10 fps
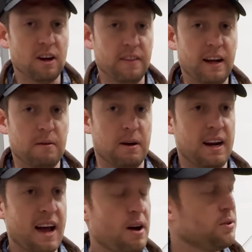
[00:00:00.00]
on there right
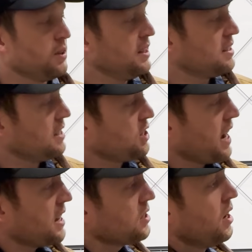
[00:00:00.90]
now, so this is the
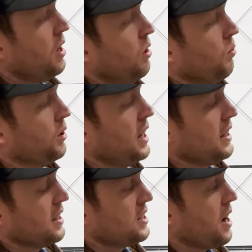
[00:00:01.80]
chance. We'll
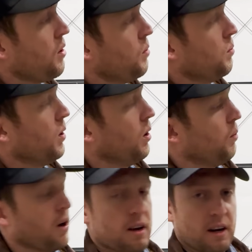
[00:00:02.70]
take this out,
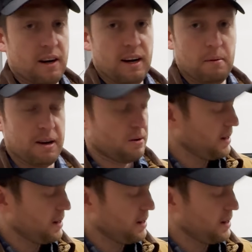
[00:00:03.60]
we'll work on a little bit of